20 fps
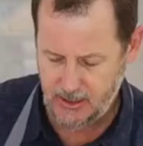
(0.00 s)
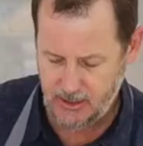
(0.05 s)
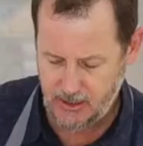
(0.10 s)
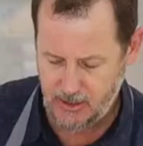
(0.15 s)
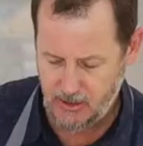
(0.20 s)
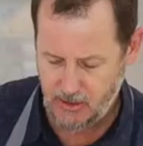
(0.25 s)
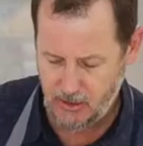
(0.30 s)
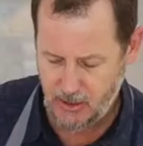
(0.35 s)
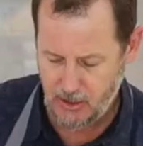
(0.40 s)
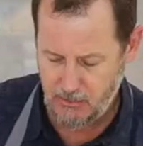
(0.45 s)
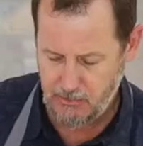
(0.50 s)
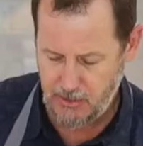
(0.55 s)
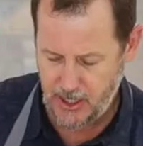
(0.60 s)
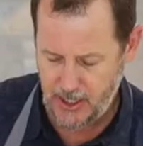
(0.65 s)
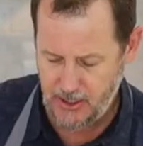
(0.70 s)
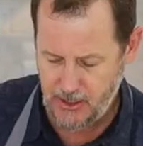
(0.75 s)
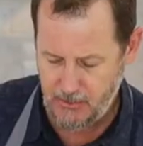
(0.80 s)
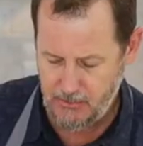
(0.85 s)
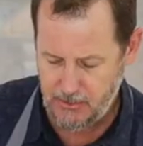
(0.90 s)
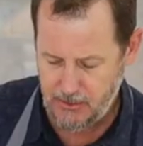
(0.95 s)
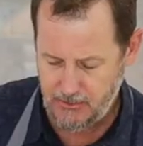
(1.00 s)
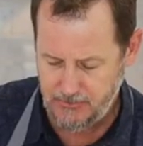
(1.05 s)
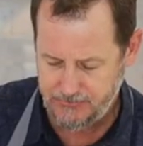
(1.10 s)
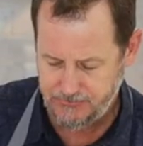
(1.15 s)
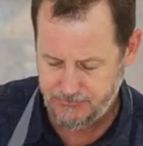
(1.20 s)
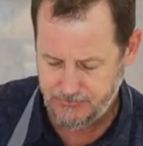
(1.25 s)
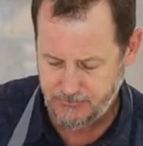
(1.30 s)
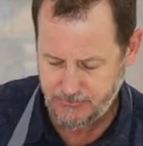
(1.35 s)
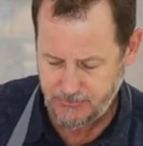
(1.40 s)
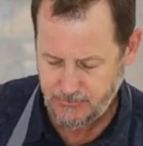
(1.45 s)
this through our pineapple.
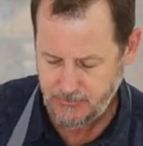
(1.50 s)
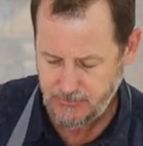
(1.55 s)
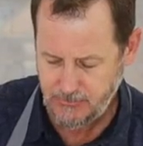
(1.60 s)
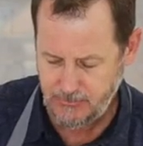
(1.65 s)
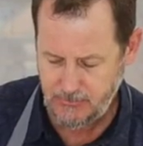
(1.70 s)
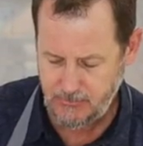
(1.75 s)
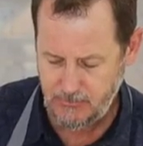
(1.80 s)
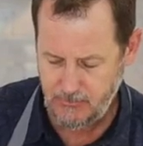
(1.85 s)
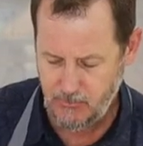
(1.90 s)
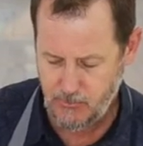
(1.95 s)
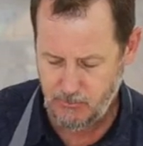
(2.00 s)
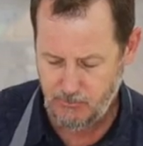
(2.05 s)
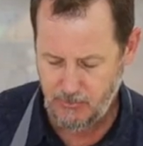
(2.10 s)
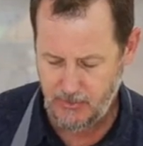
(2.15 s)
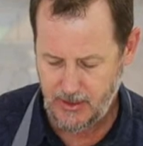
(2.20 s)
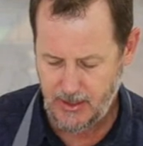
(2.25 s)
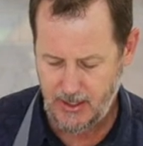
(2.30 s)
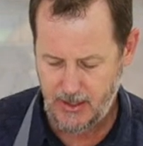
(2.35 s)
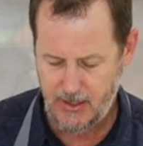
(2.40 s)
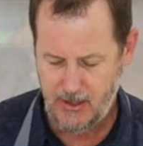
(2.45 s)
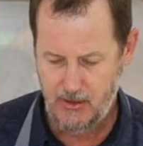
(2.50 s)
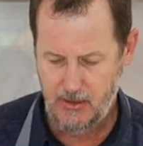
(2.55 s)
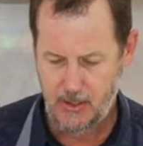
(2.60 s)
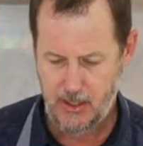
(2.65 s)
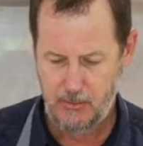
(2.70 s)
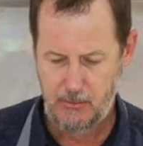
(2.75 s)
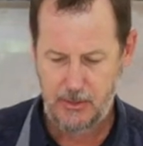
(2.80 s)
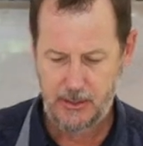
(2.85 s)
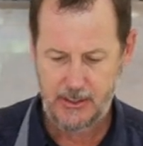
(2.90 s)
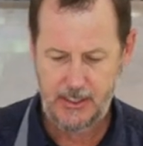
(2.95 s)
I'm
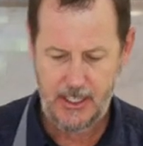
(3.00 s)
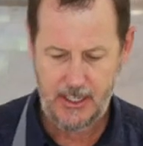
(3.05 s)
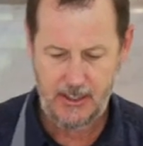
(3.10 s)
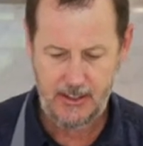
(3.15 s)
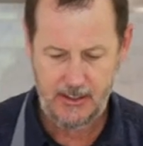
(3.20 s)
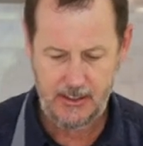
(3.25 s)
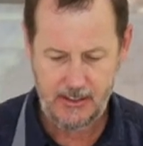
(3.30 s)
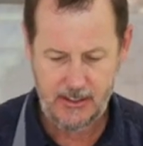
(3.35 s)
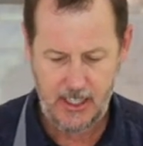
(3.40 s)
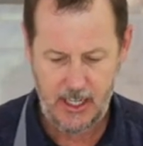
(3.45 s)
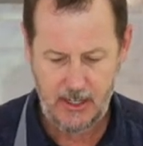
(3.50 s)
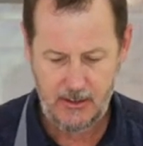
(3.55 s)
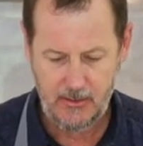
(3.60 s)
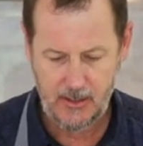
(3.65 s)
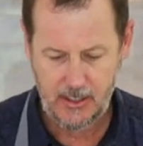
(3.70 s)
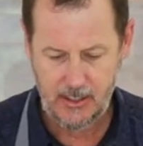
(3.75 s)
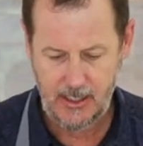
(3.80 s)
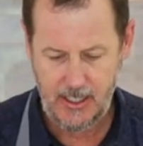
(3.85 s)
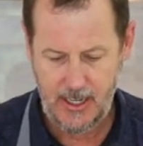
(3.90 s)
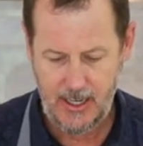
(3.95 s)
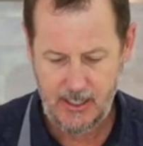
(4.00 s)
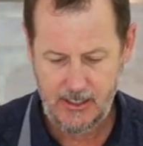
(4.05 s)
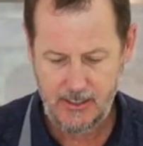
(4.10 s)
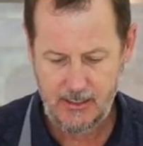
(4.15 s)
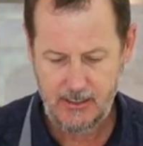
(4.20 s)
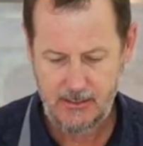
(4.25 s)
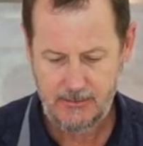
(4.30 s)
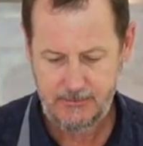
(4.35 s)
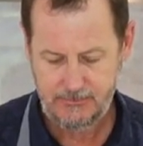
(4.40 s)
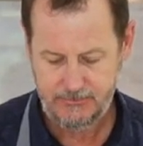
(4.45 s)
gonna put that on the side of our
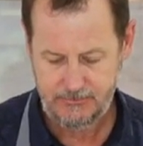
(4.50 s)
glass.